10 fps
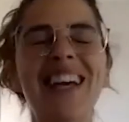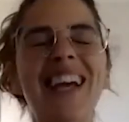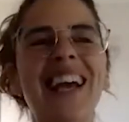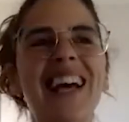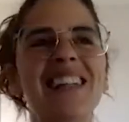
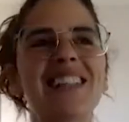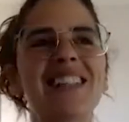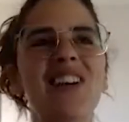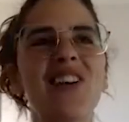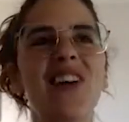and
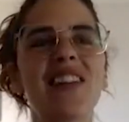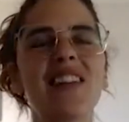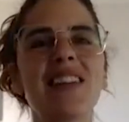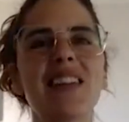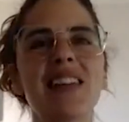so I
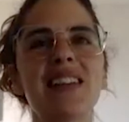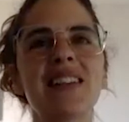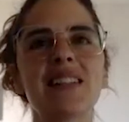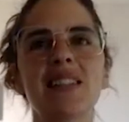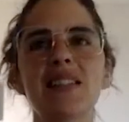think that
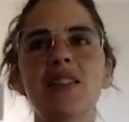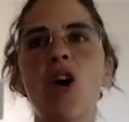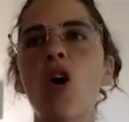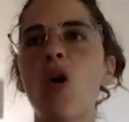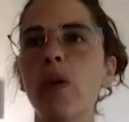it's
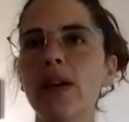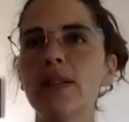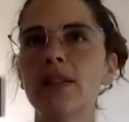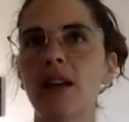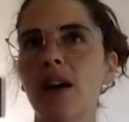
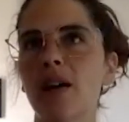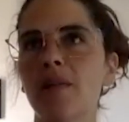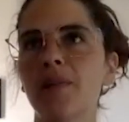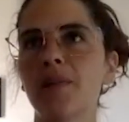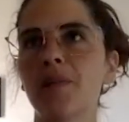always
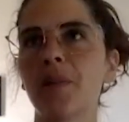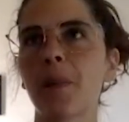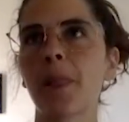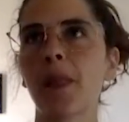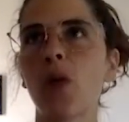
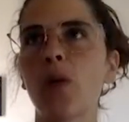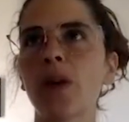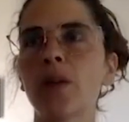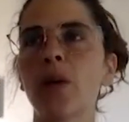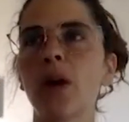a work
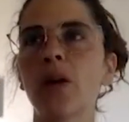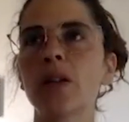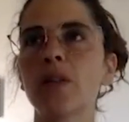in progress.